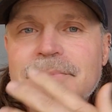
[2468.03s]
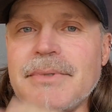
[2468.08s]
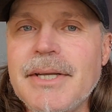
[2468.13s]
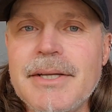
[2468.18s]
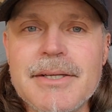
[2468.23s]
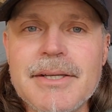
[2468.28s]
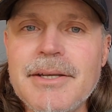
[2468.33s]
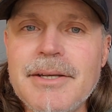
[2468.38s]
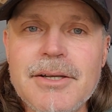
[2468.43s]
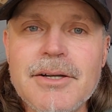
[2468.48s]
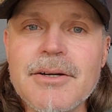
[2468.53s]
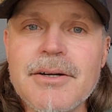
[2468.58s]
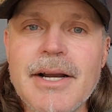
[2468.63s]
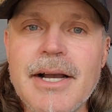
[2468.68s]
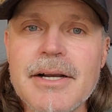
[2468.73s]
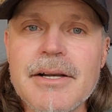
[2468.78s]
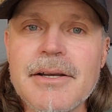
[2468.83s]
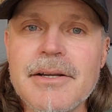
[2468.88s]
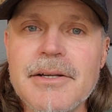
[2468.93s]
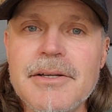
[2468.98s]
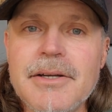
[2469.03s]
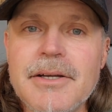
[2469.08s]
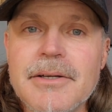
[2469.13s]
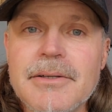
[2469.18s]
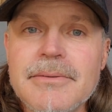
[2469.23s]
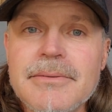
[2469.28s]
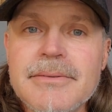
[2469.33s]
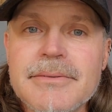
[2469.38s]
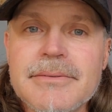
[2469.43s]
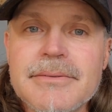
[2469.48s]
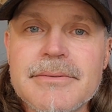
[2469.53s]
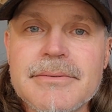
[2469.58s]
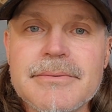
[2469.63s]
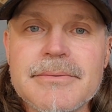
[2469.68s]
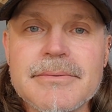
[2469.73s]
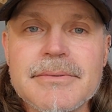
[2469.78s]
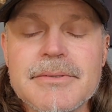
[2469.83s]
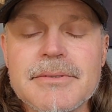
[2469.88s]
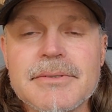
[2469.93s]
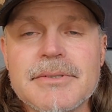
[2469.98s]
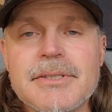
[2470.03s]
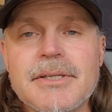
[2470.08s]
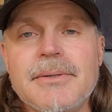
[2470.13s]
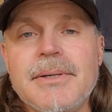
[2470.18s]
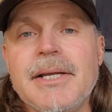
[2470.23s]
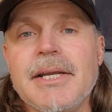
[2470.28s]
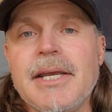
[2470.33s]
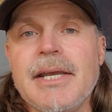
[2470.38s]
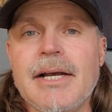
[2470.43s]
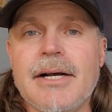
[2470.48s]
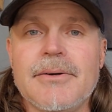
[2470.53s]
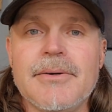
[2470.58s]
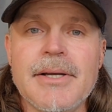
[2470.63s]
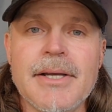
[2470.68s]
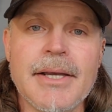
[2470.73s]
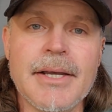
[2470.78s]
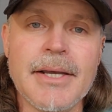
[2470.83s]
You're not going to know. So anyhow,